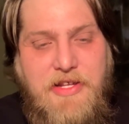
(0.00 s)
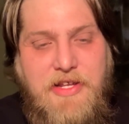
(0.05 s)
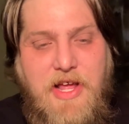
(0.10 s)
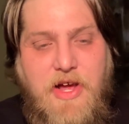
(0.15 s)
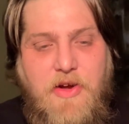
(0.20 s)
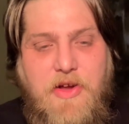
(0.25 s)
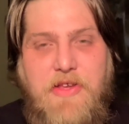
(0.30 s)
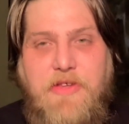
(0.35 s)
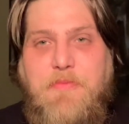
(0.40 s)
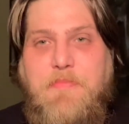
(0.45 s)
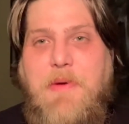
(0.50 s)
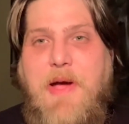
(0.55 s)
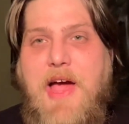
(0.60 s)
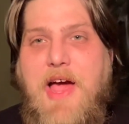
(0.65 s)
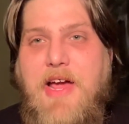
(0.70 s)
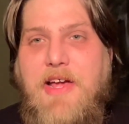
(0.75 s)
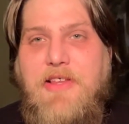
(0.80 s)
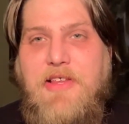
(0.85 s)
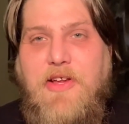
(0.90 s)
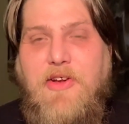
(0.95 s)
now he's
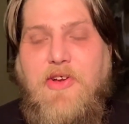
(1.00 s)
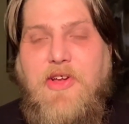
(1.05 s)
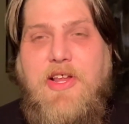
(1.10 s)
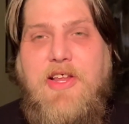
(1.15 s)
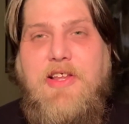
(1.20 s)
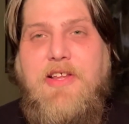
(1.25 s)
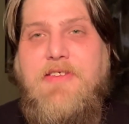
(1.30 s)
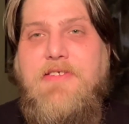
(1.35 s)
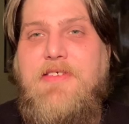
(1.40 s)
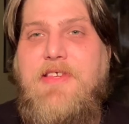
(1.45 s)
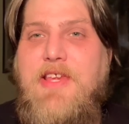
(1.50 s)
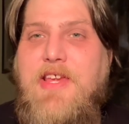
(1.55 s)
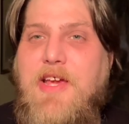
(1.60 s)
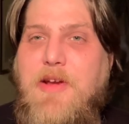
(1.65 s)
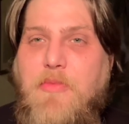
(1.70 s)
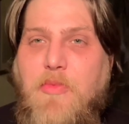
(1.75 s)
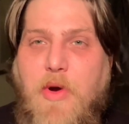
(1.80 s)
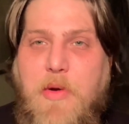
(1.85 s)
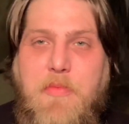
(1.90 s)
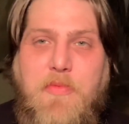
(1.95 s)
back and they're getting to see
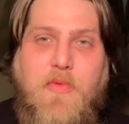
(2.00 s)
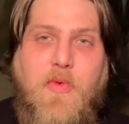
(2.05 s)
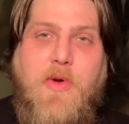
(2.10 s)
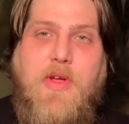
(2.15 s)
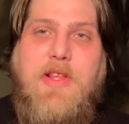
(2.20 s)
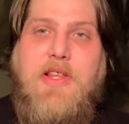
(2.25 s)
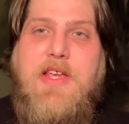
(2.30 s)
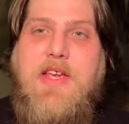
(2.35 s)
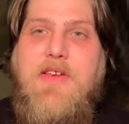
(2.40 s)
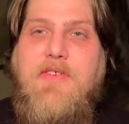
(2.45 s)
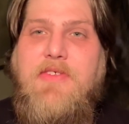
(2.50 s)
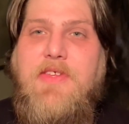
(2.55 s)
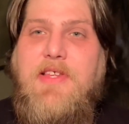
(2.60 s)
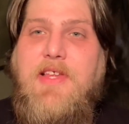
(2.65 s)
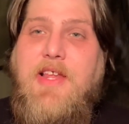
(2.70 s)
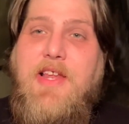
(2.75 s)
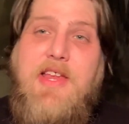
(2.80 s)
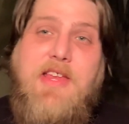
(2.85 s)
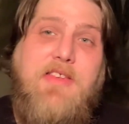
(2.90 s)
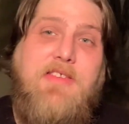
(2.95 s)
him right before he leaves and
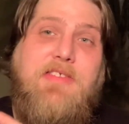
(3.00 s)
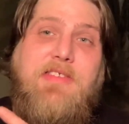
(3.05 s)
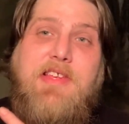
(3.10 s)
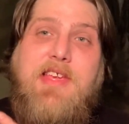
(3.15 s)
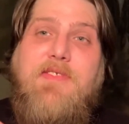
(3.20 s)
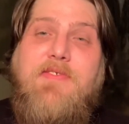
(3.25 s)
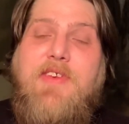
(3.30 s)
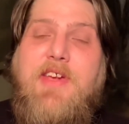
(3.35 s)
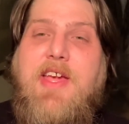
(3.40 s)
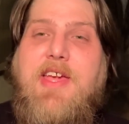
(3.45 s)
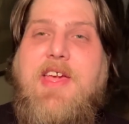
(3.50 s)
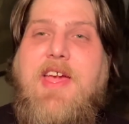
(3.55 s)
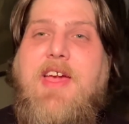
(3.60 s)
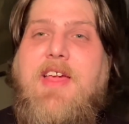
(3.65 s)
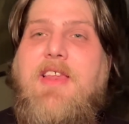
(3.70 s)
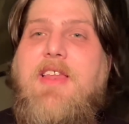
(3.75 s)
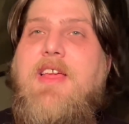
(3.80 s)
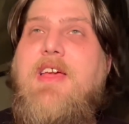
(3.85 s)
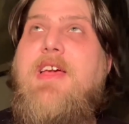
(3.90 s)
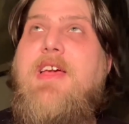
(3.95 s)
then he's leaving again.